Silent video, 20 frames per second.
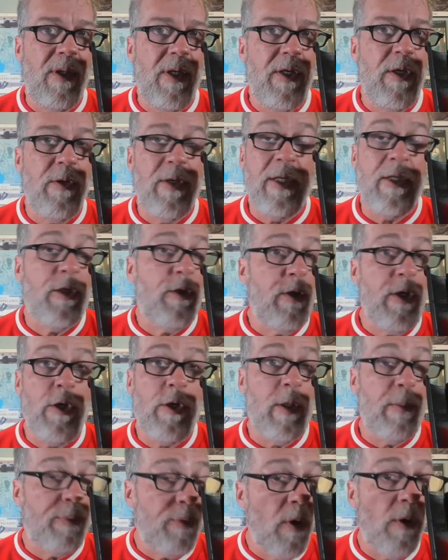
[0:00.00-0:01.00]
You
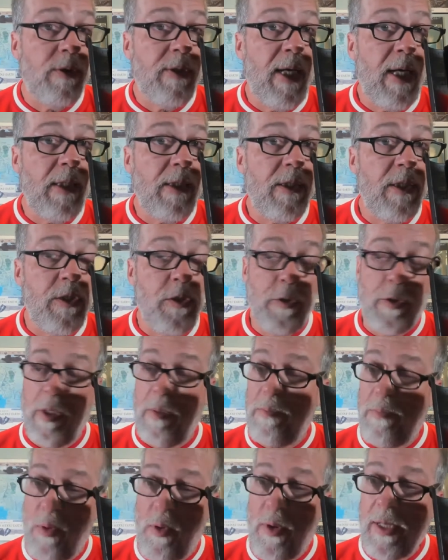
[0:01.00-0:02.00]
can protest, you
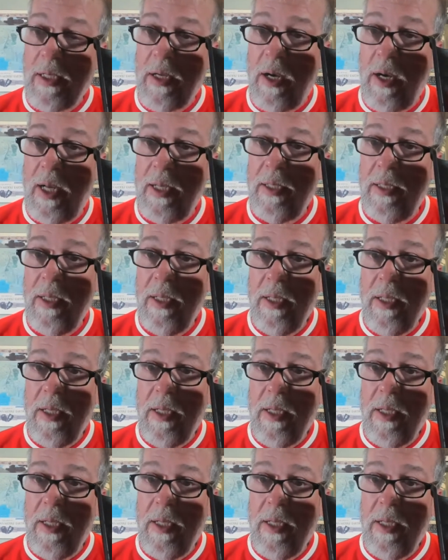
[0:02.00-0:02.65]
can boycott,